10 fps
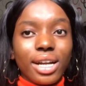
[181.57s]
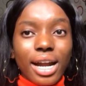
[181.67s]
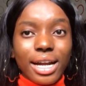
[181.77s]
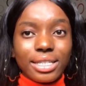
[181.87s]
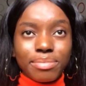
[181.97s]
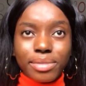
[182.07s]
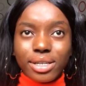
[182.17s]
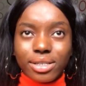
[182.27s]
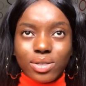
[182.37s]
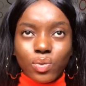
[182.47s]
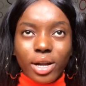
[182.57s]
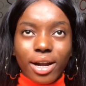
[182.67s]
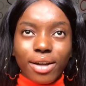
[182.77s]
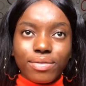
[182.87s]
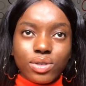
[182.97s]
the canned meat, we
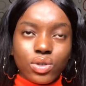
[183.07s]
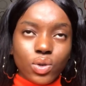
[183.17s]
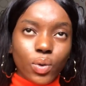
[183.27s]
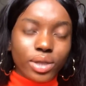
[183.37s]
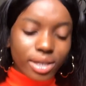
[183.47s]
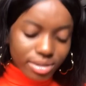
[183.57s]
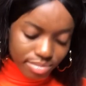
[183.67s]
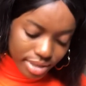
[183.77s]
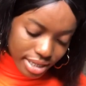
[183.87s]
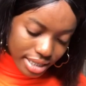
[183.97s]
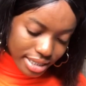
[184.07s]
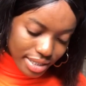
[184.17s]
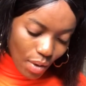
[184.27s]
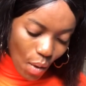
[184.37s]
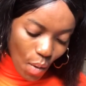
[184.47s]
have salted meat,
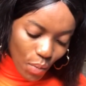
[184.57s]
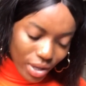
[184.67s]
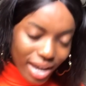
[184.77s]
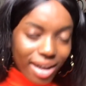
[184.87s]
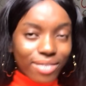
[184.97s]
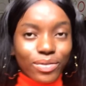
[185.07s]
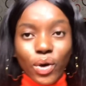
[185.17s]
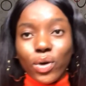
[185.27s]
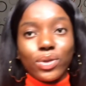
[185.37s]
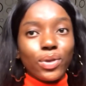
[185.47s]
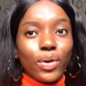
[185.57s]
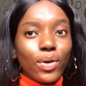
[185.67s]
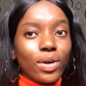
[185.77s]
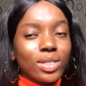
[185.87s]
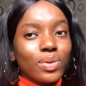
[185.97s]
we have hot
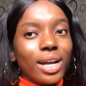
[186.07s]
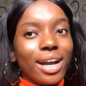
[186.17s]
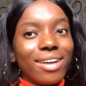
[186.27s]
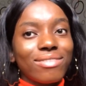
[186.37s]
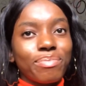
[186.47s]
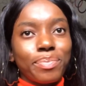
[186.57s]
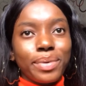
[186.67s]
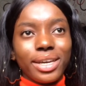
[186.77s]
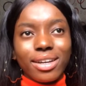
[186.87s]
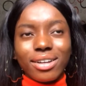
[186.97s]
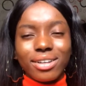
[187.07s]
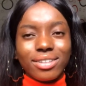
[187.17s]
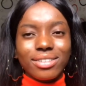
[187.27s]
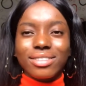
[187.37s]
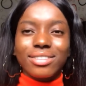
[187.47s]
dogs, we have
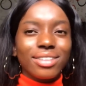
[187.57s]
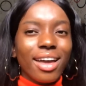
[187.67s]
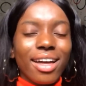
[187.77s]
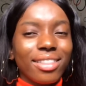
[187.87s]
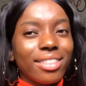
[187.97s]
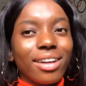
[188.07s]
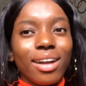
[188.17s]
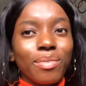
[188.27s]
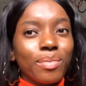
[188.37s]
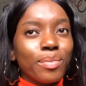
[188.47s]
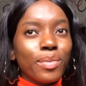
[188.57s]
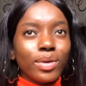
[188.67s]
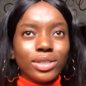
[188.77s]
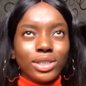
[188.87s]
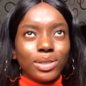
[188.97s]
bacons. There are
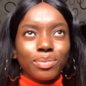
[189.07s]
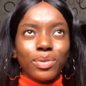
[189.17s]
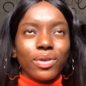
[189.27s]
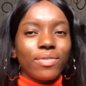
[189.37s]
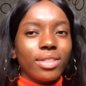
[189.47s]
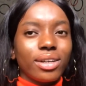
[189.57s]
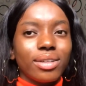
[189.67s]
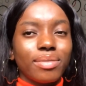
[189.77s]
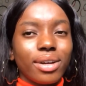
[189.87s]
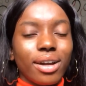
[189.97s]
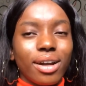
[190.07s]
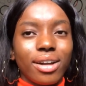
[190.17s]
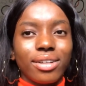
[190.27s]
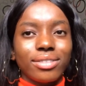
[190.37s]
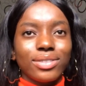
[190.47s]
much more of them,
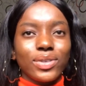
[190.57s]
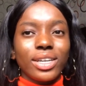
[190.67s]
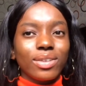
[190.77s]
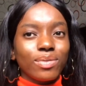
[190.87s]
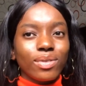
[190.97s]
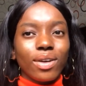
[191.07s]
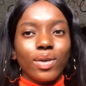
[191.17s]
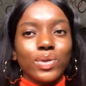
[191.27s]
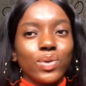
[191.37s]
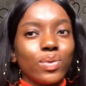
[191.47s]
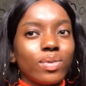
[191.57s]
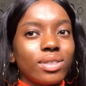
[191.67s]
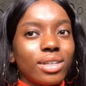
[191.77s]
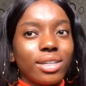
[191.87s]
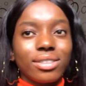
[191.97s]
and you can also
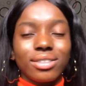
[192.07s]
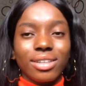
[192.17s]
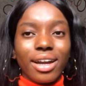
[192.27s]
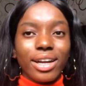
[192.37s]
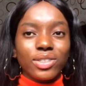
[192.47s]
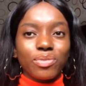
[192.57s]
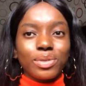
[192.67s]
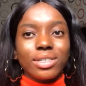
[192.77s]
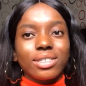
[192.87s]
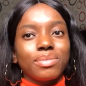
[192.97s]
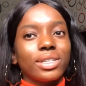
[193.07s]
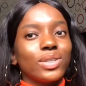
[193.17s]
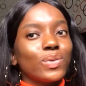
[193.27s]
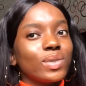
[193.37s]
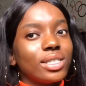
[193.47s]
research the kinds of processed meat
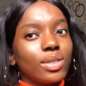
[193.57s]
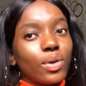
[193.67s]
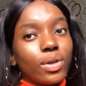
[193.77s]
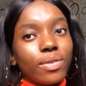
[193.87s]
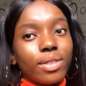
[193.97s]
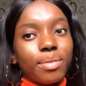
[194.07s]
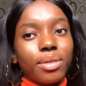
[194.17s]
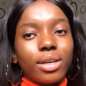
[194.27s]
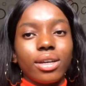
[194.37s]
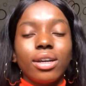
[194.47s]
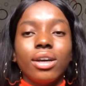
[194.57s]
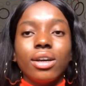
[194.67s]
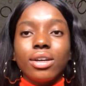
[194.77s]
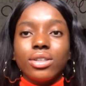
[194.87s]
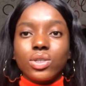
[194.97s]
and you will see all of them there.
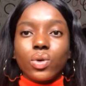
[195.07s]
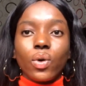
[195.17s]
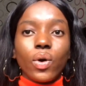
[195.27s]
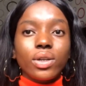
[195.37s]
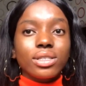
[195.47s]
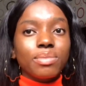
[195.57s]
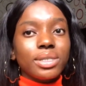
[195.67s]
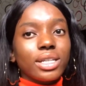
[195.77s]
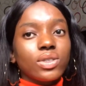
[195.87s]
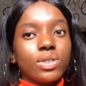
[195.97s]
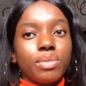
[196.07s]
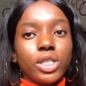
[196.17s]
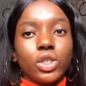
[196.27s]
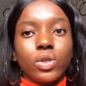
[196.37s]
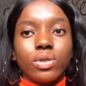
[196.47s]
So all these meats I just
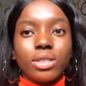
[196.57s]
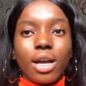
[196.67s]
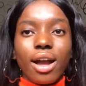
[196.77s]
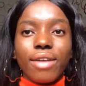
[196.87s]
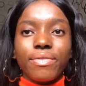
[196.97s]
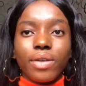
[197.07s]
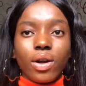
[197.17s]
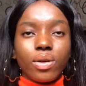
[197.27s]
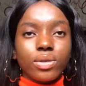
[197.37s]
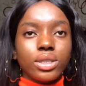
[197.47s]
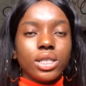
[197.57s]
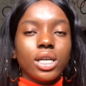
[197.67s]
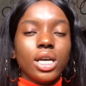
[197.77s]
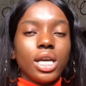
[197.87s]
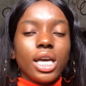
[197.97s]
mentioned are found
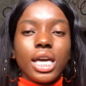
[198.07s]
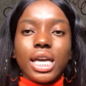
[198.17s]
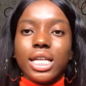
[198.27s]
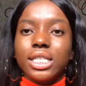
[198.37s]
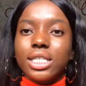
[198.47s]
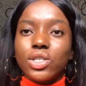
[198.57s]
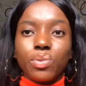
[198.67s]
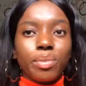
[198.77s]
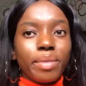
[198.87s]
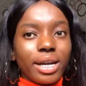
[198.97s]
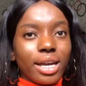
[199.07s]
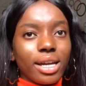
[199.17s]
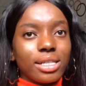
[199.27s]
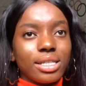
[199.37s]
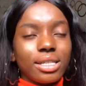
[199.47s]
in the
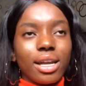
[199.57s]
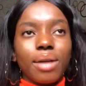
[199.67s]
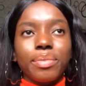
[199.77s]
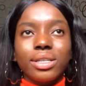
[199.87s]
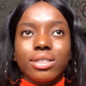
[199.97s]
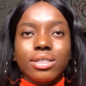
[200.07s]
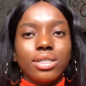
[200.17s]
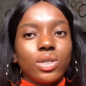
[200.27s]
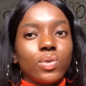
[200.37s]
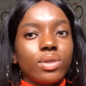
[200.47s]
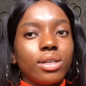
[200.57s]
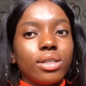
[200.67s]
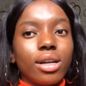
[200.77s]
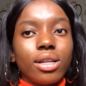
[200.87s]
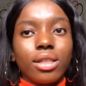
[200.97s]
supermarket. They are being sealed
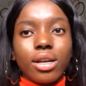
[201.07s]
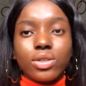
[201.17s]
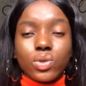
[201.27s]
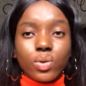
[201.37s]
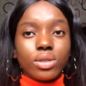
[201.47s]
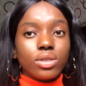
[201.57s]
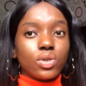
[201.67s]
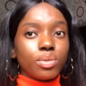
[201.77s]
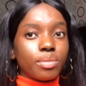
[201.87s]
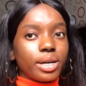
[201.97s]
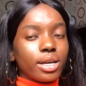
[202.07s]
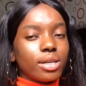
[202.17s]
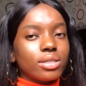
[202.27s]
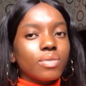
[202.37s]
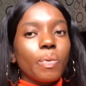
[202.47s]
and they are sold in the
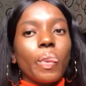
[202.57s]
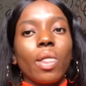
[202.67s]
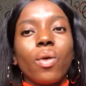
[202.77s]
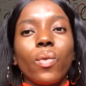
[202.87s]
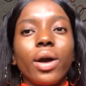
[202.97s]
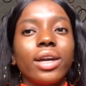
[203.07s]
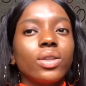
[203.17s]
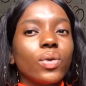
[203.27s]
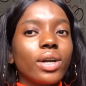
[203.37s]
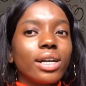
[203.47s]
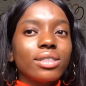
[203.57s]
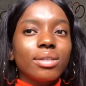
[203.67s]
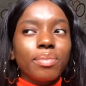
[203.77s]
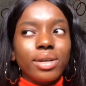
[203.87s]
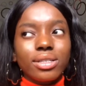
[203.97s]
supermarkets. While the
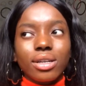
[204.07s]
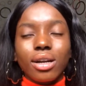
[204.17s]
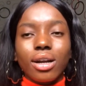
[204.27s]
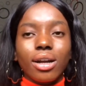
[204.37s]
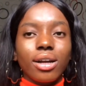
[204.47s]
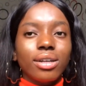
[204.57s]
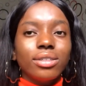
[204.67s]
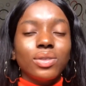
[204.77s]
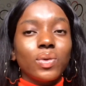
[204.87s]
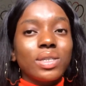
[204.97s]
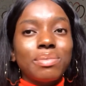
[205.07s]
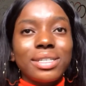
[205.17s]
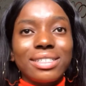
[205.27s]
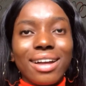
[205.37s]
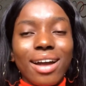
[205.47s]
organic meats are those
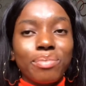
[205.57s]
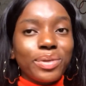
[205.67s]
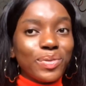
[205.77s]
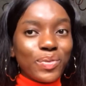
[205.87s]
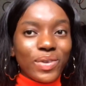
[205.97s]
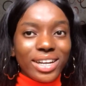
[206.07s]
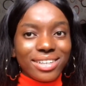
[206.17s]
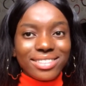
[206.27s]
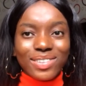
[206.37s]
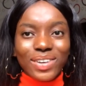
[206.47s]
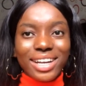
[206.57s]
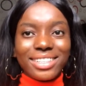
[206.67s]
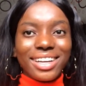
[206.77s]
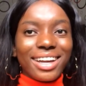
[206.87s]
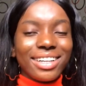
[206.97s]
meats that are being raised
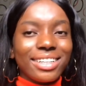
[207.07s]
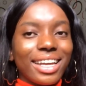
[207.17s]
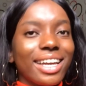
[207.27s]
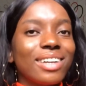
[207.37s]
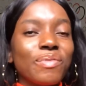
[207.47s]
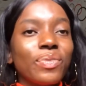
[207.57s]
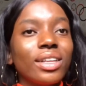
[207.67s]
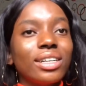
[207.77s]
organically, like